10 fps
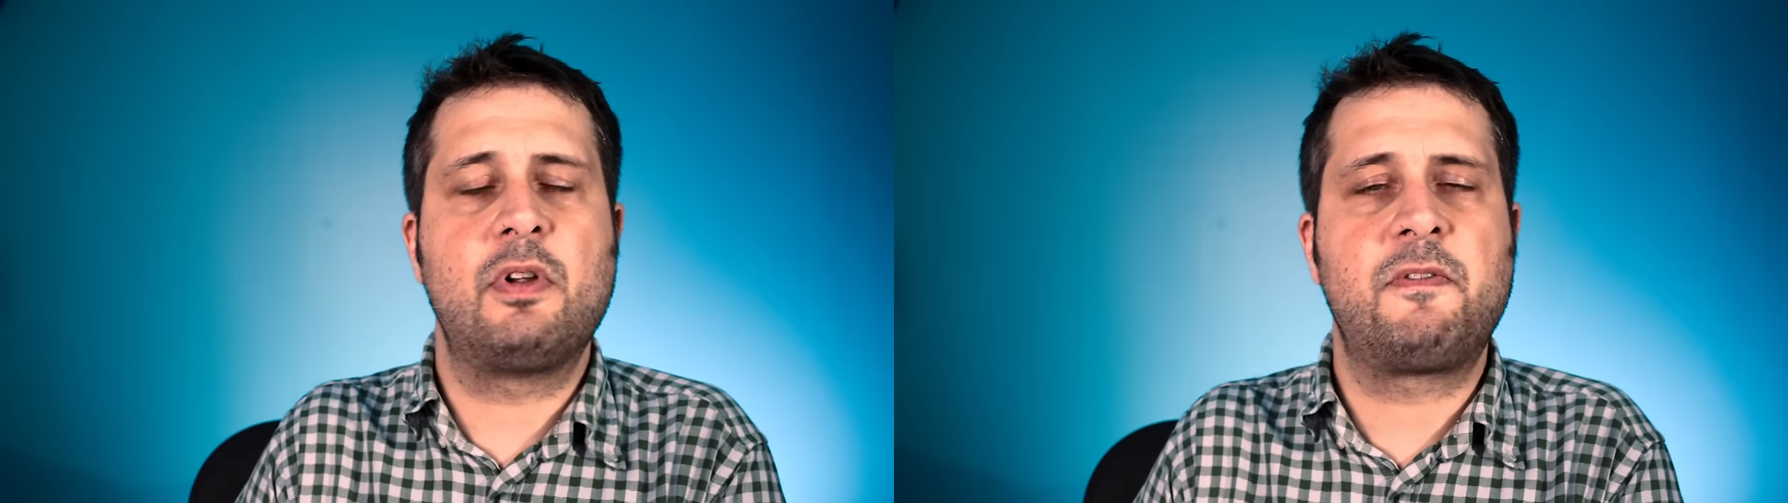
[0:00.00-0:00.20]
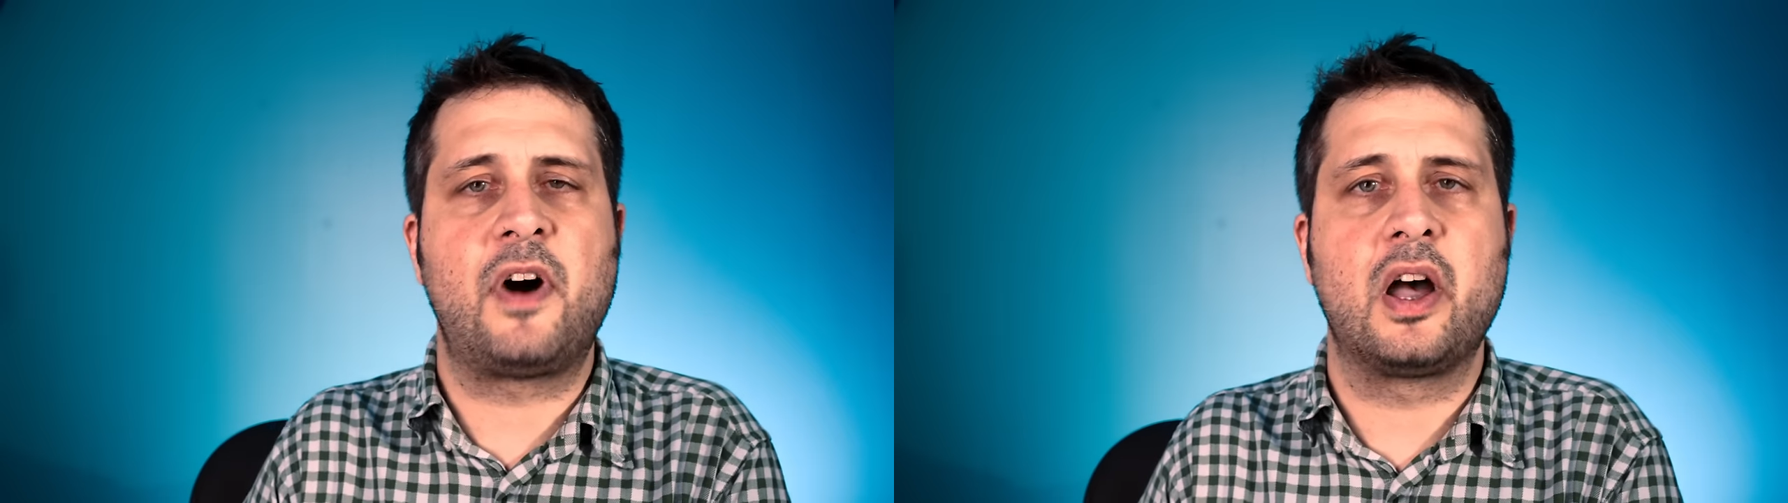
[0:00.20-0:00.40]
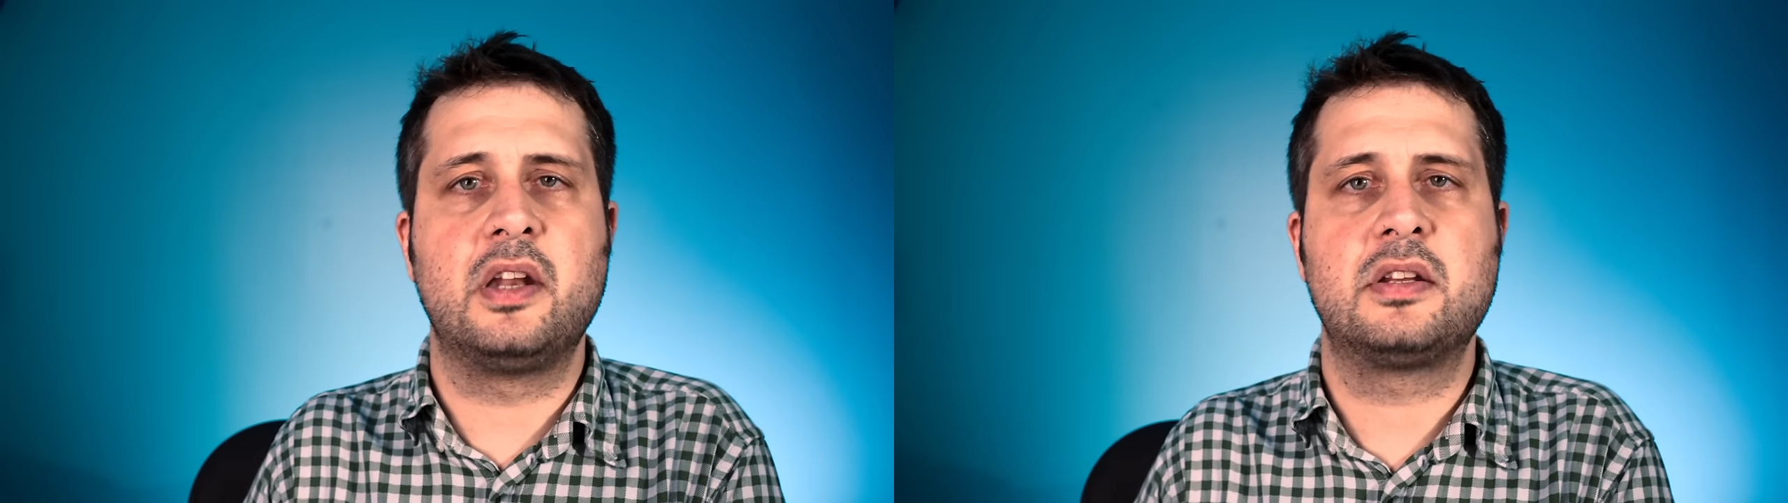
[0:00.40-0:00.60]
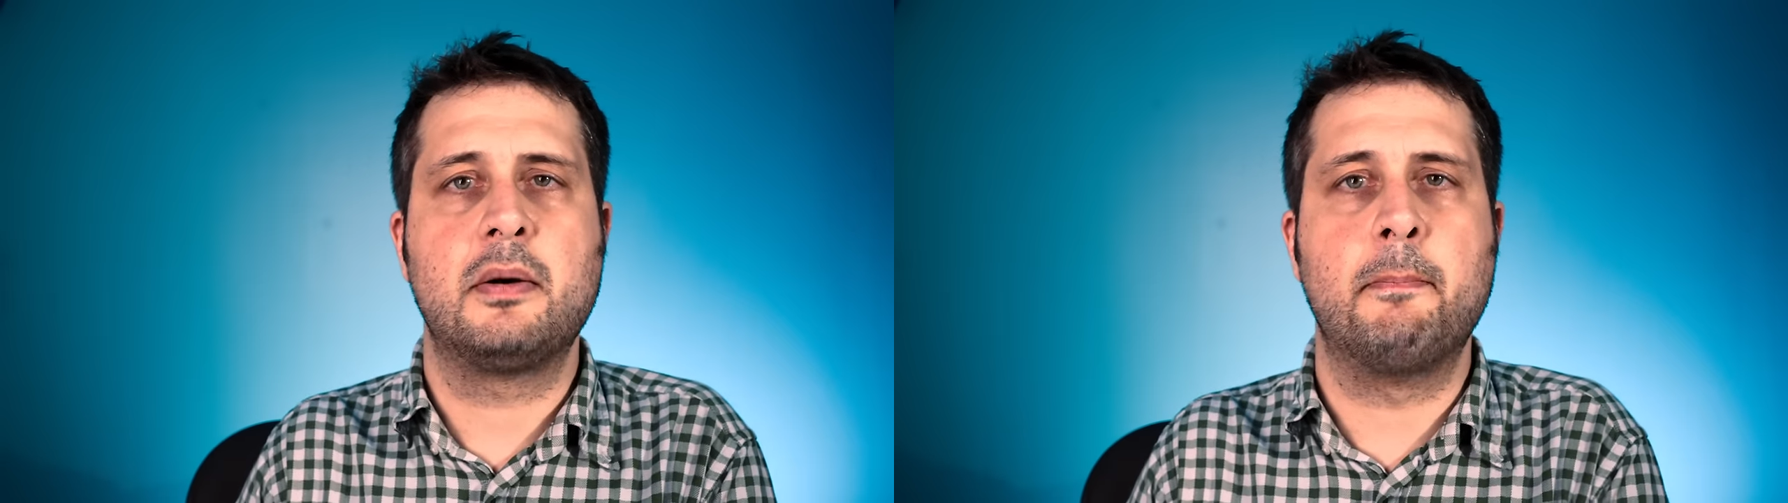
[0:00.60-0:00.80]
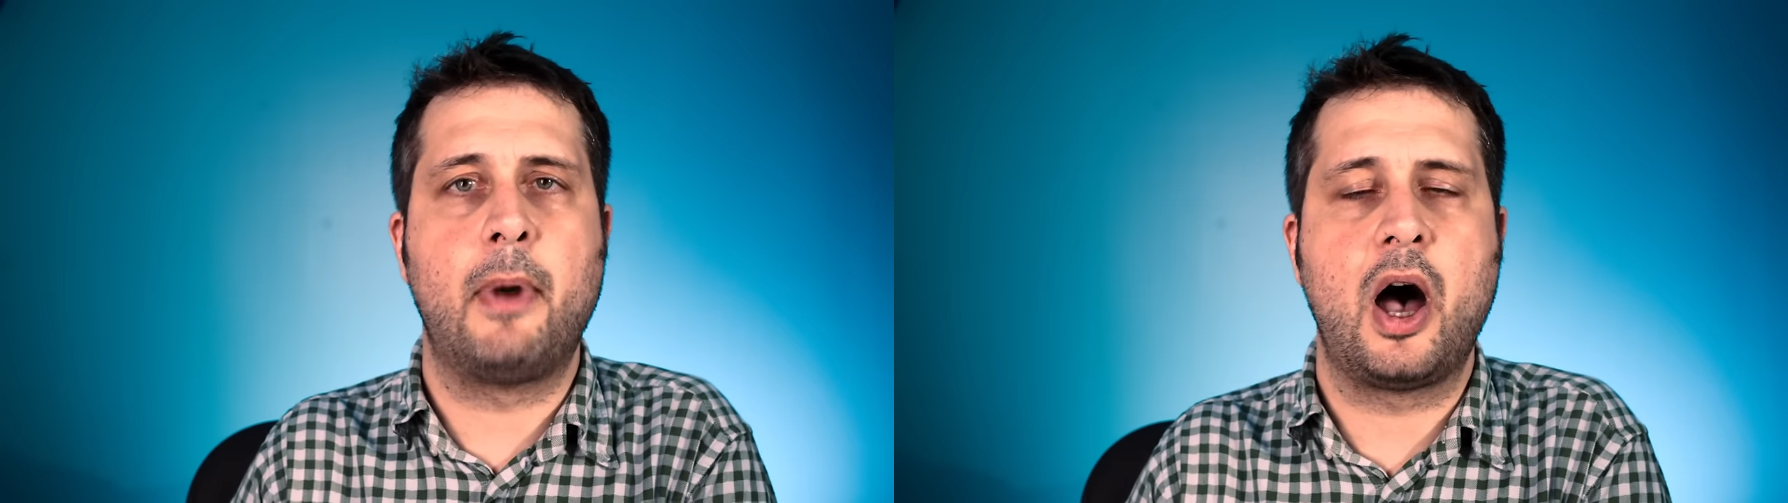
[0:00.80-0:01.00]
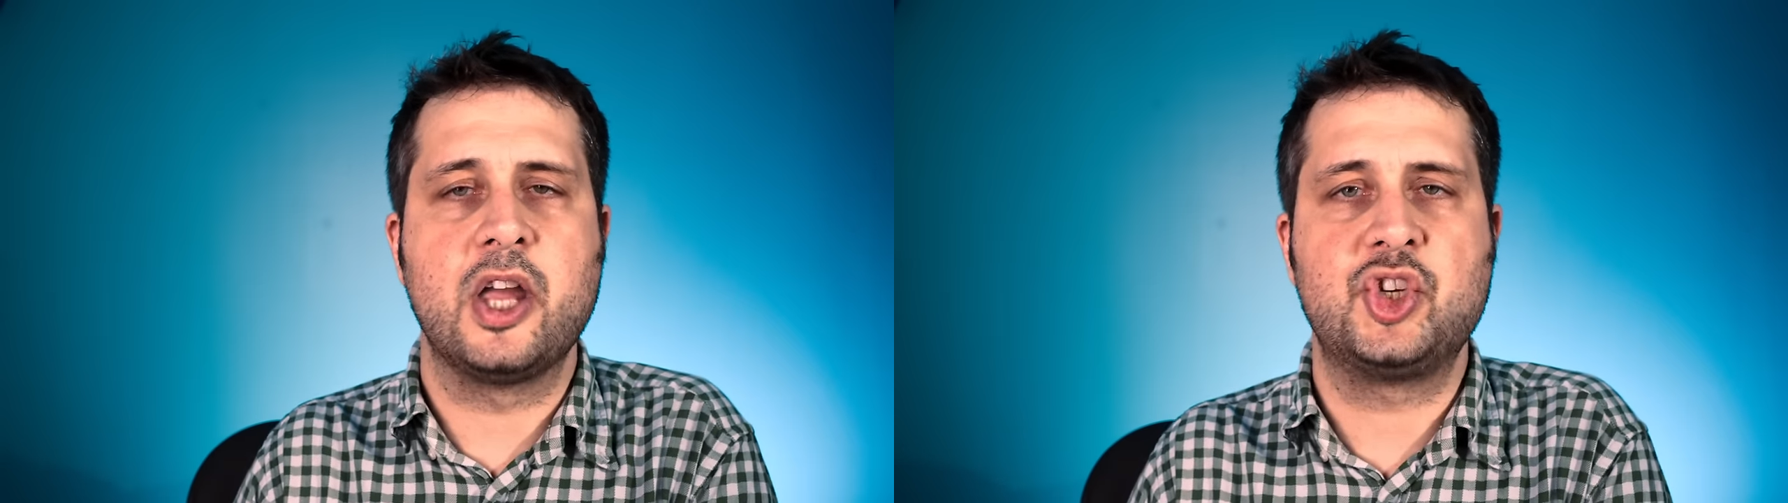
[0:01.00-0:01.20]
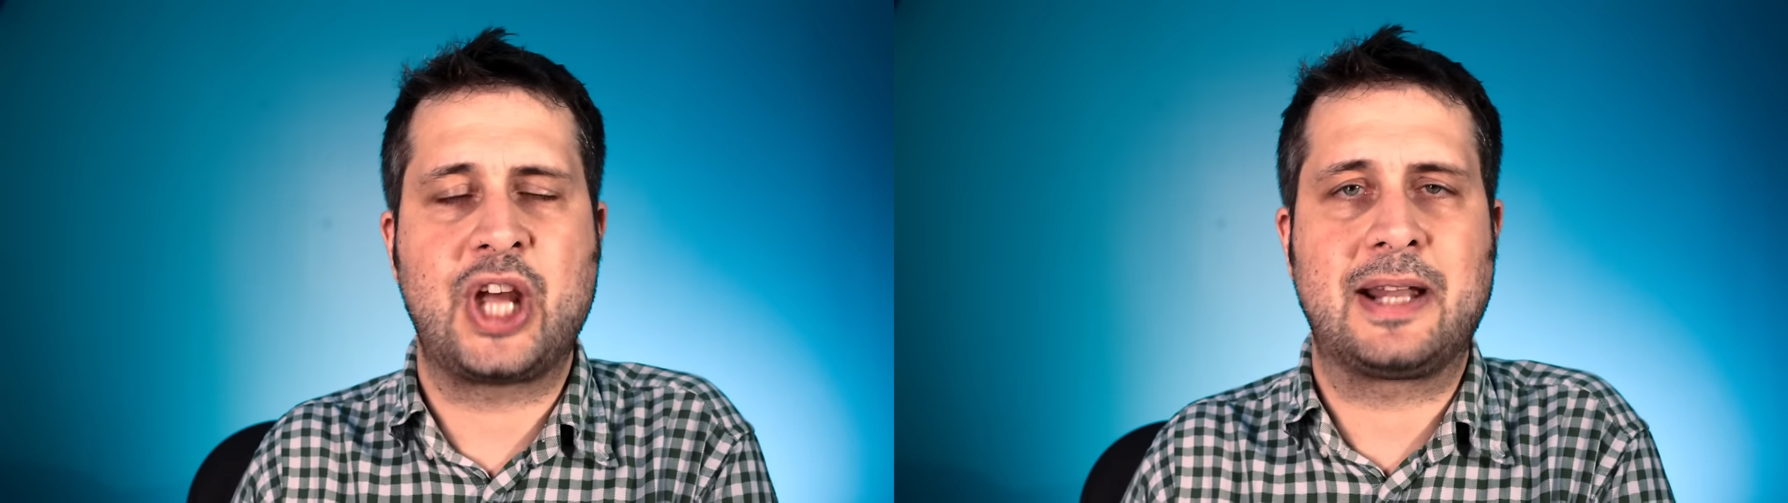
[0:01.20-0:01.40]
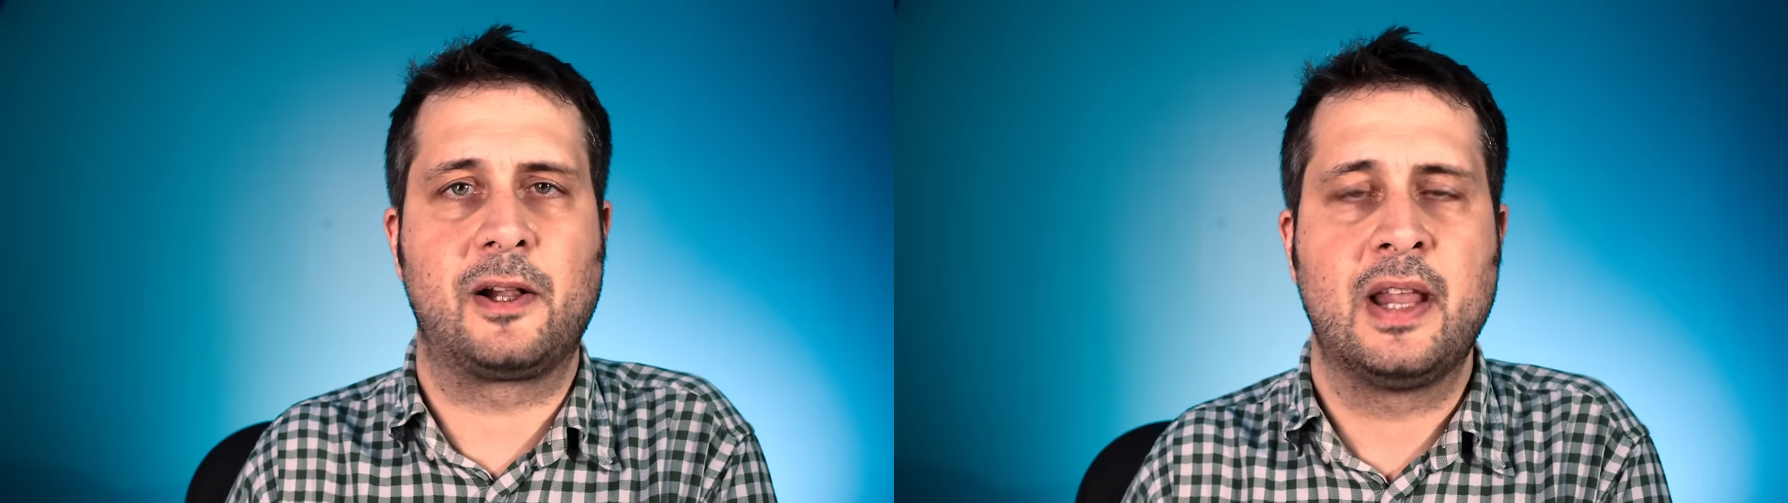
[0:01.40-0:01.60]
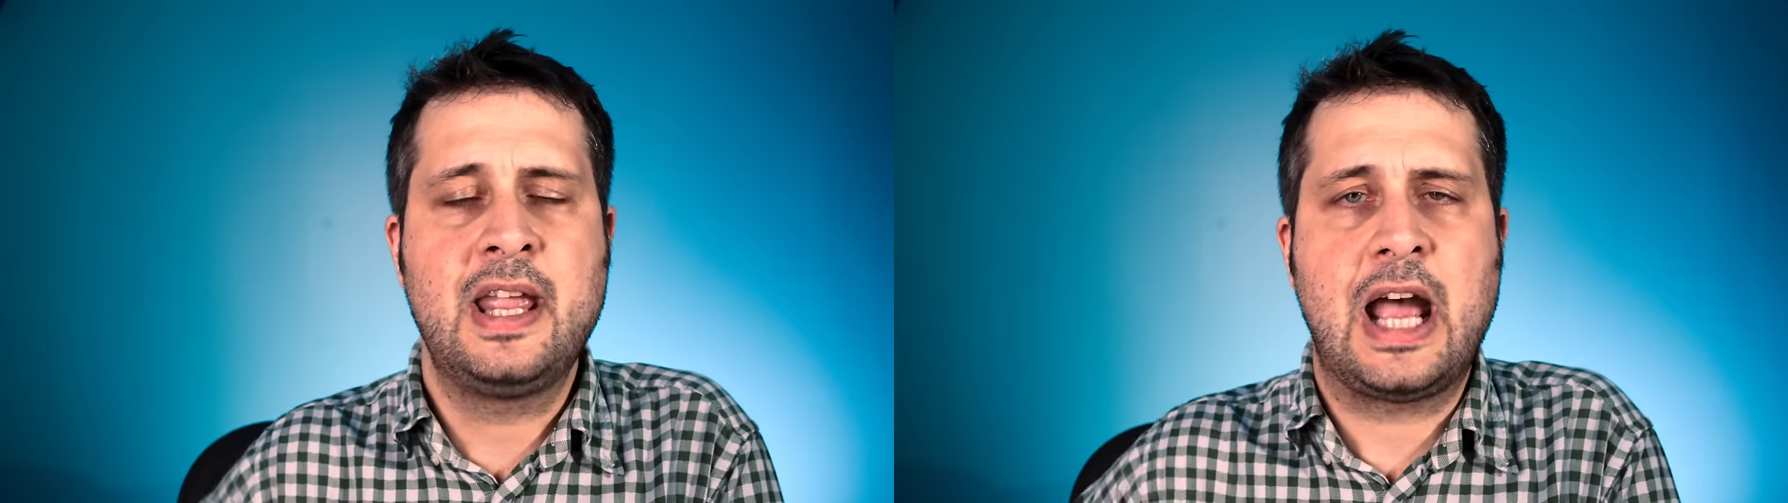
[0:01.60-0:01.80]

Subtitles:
find my channel.